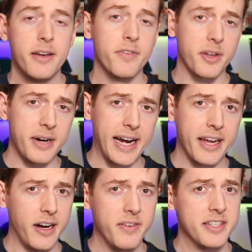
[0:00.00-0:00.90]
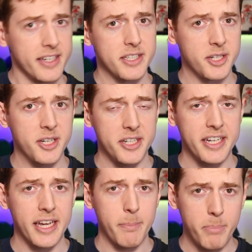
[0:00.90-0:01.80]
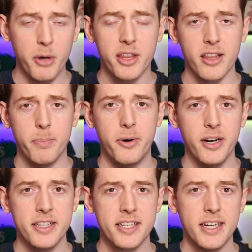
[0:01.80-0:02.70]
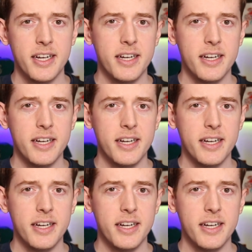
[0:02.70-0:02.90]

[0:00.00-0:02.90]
For the Kraken, obviously, it's good to get both of the points.